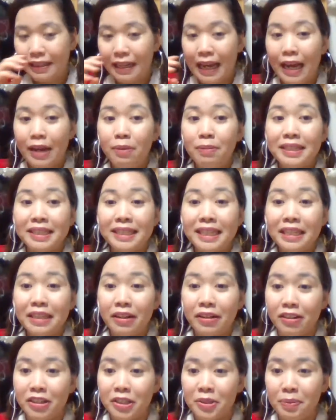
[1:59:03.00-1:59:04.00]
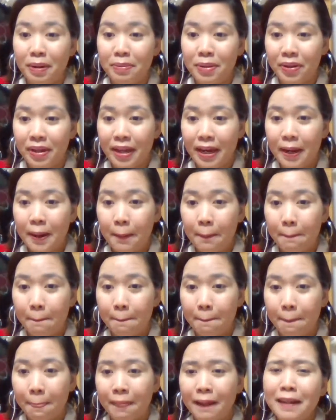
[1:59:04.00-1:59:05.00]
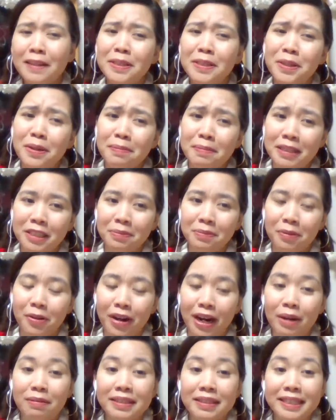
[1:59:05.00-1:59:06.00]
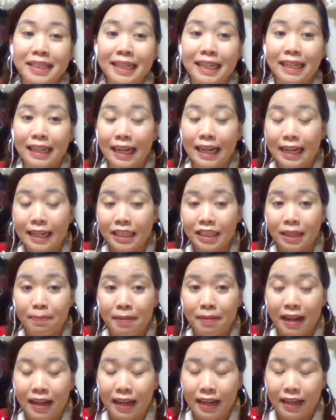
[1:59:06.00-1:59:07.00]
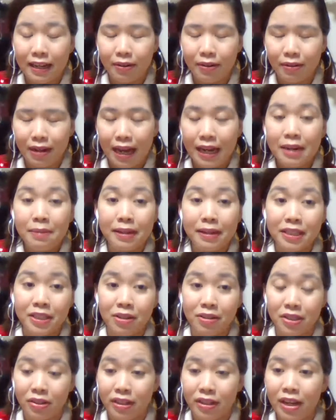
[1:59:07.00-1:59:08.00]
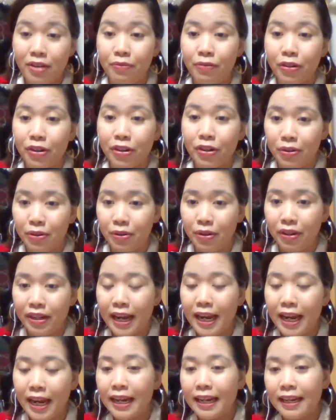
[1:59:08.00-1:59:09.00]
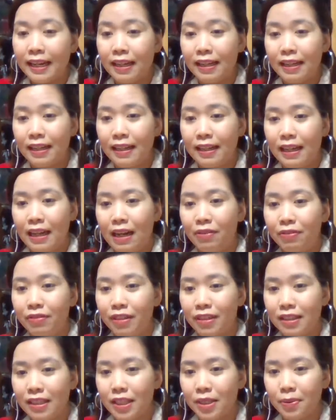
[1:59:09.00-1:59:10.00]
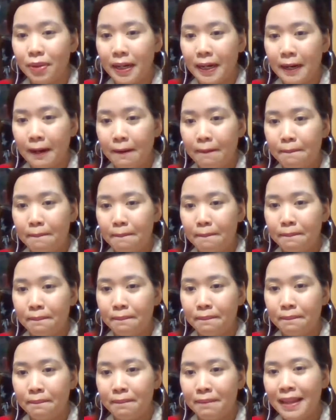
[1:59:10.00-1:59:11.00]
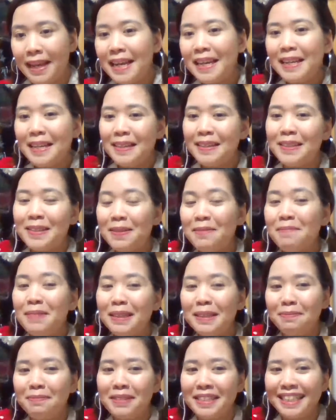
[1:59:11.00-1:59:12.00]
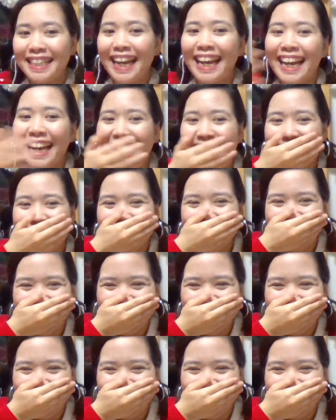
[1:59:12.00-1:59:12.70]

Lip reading: I will sing the chorus, mommy, okay? Thank you so much more. I will sing anime songs, okay, for you, okay? After this one. Thank you so much, Bisaya.